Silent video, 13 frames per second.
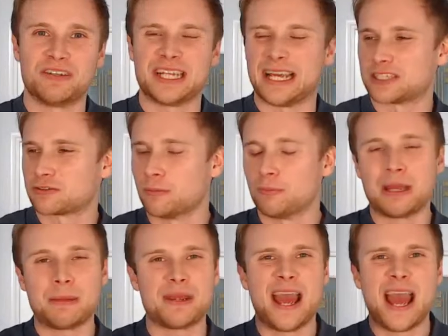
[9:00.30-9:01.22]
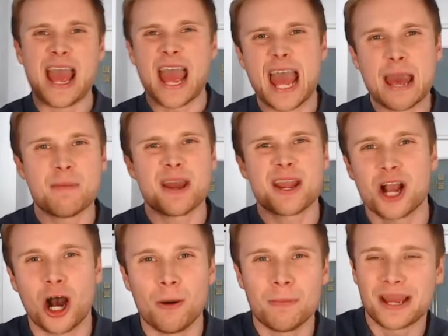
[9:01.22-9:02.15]
days from maybe
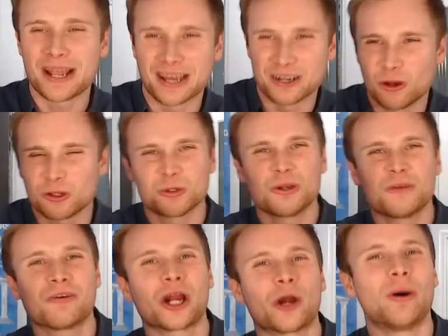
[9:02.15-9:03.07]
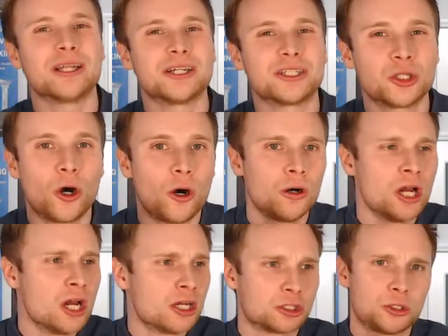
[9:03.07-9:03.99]
umming, and not doing very well at all
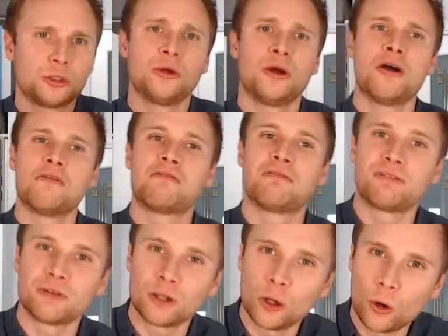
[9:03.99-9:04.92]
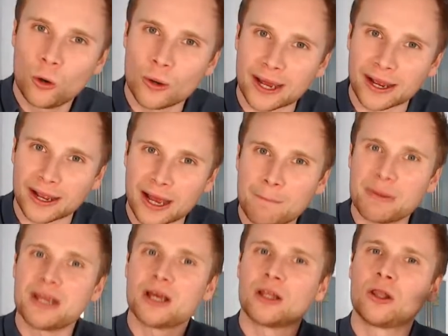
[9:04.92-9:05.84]
to flowing and
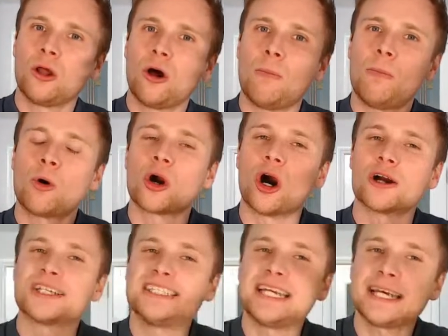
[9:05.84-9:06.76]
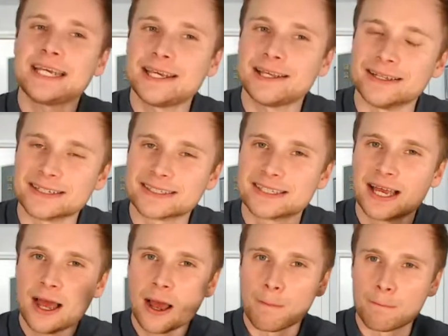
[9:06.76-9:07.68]
being a lot more articulate
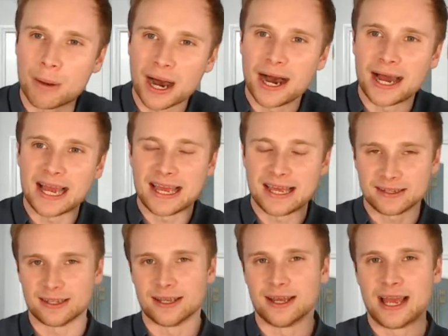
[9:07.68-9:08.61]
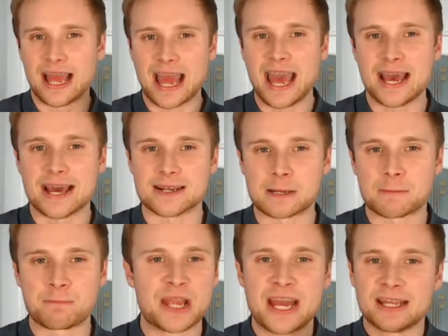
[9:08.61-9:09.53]
by the end.
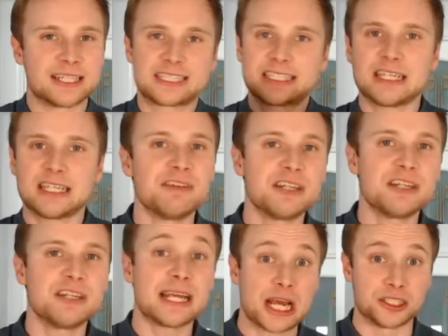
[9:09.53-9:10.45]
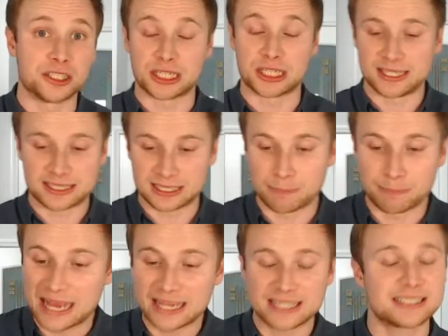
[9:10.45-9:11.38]
The 7-day challenge
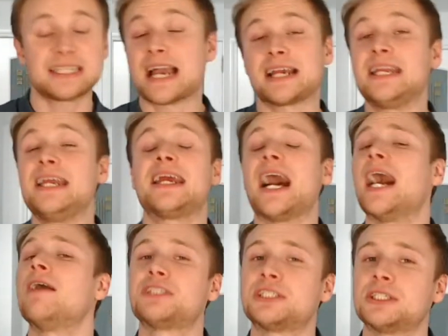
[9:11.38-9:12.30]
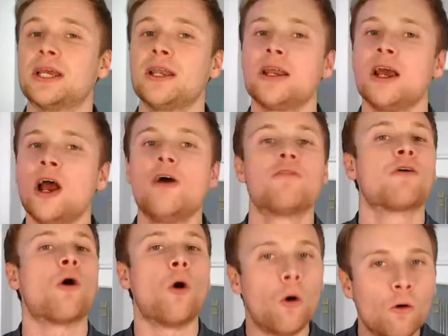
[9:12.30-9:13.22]
is the best technique I've seen
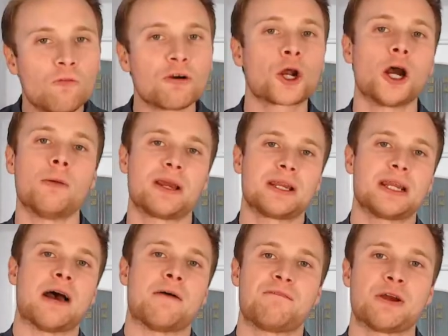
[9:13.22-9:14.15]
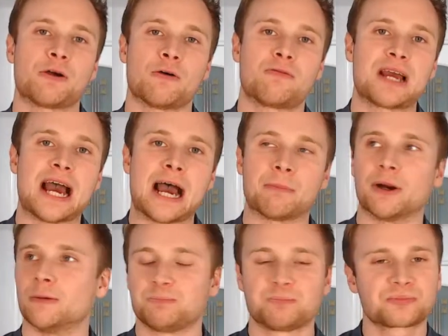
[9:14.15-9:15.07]
for overcoming that fear of
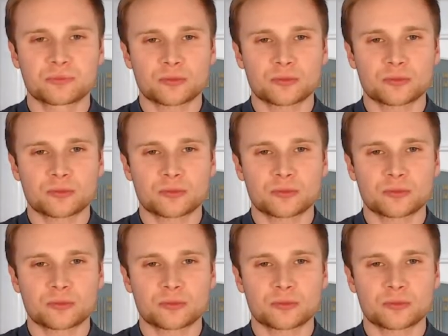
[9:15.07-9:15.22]
camera.